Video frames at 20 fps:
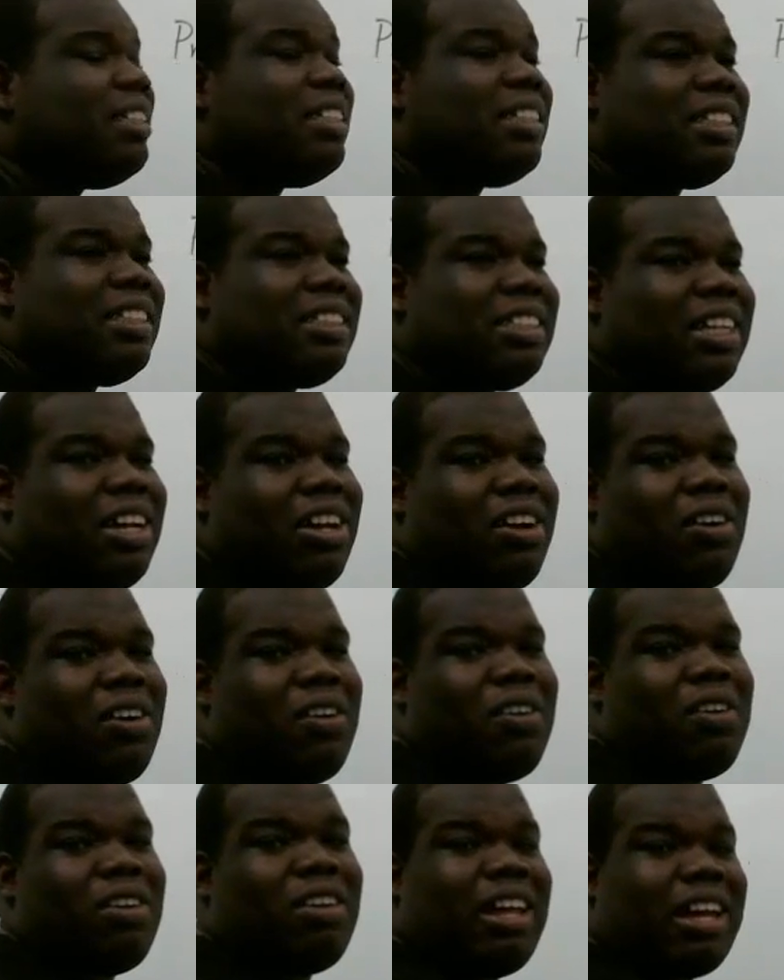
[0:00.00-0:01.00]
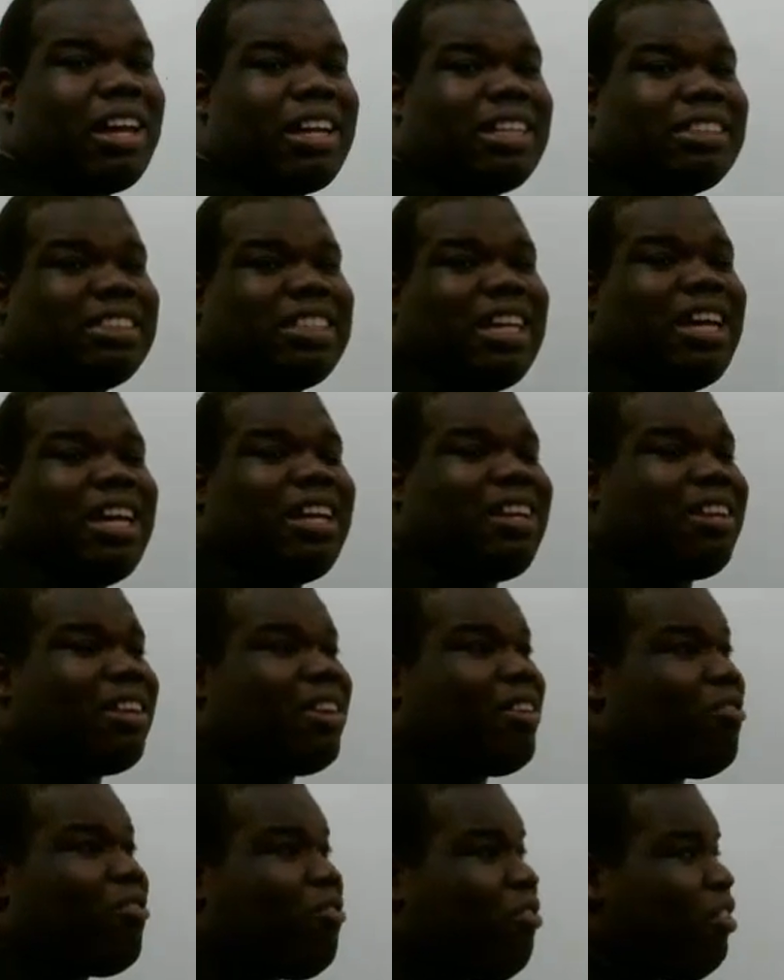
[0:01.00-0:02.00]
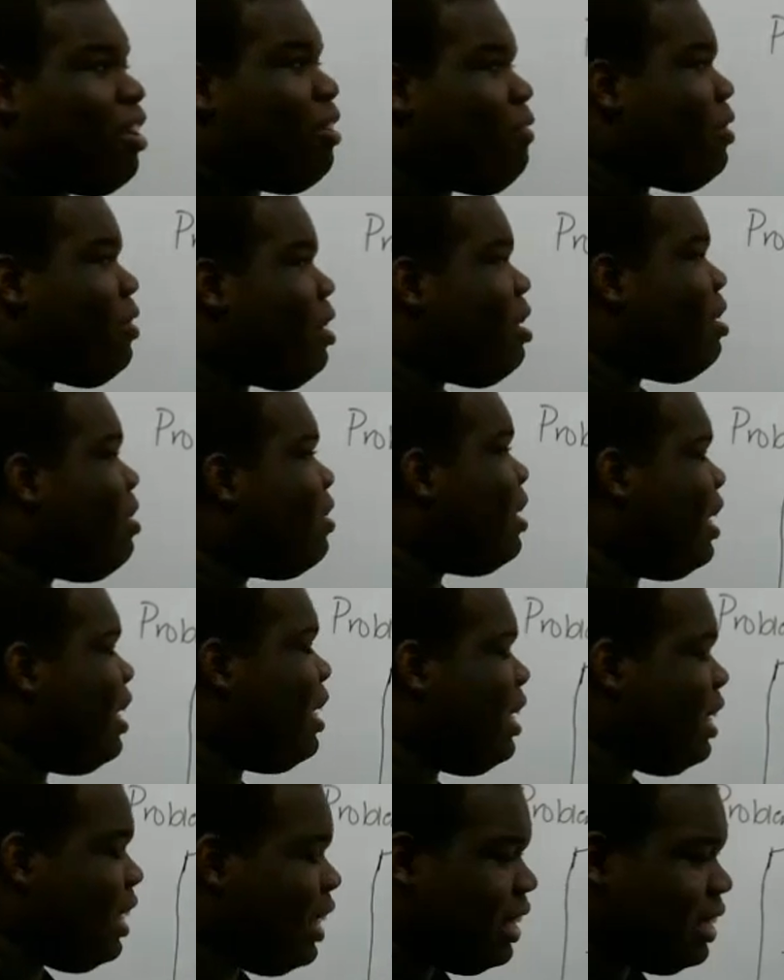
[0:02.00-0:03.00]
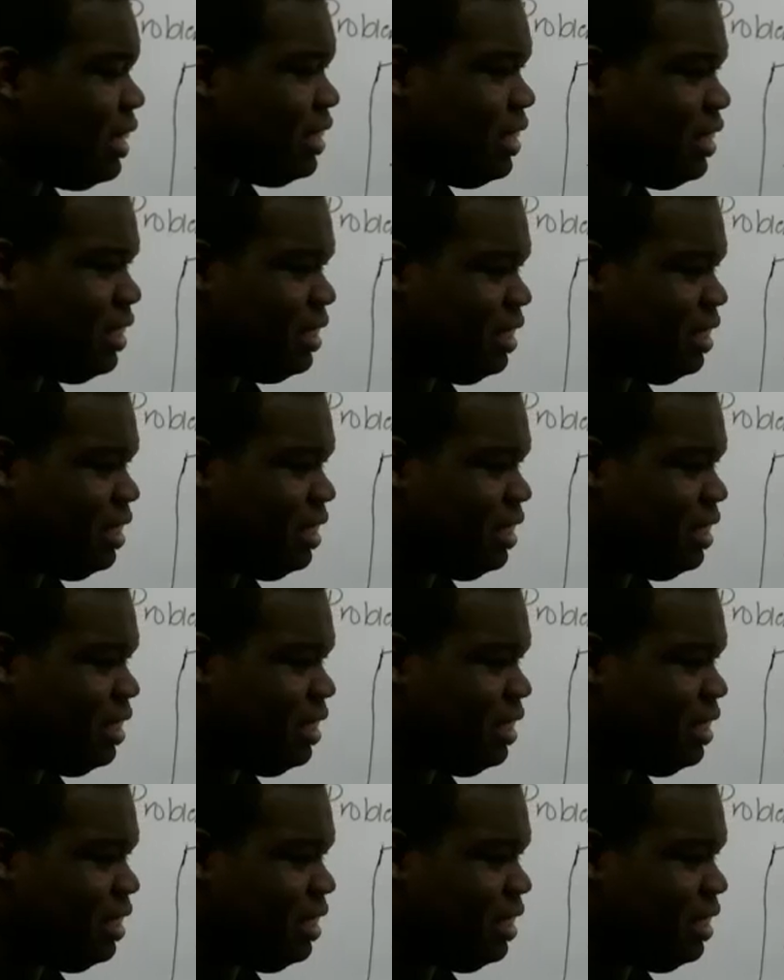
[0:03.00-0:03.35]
So like I said, flood fill is